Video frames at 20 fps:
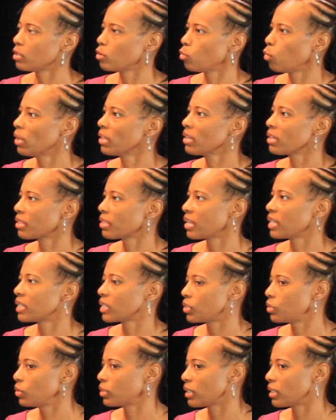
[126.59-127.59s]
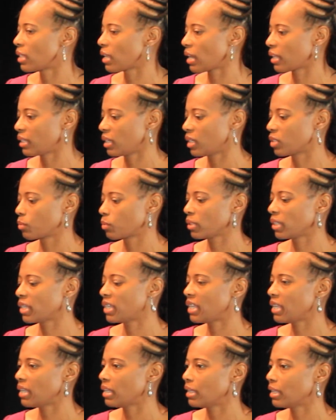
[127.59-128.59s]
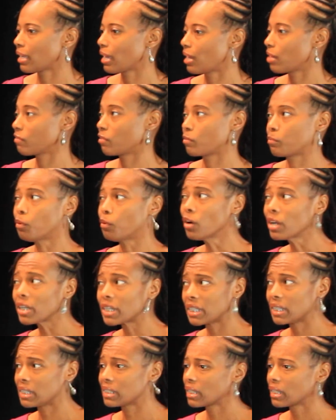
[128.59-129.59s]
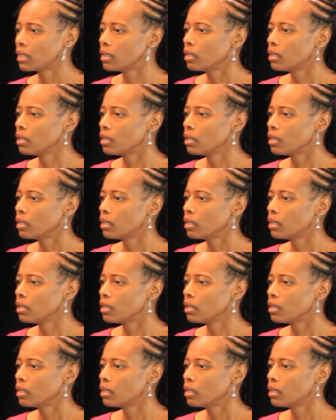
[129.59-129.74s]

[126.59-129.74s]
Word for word: One of the things that you said that I think is really key and kind of important is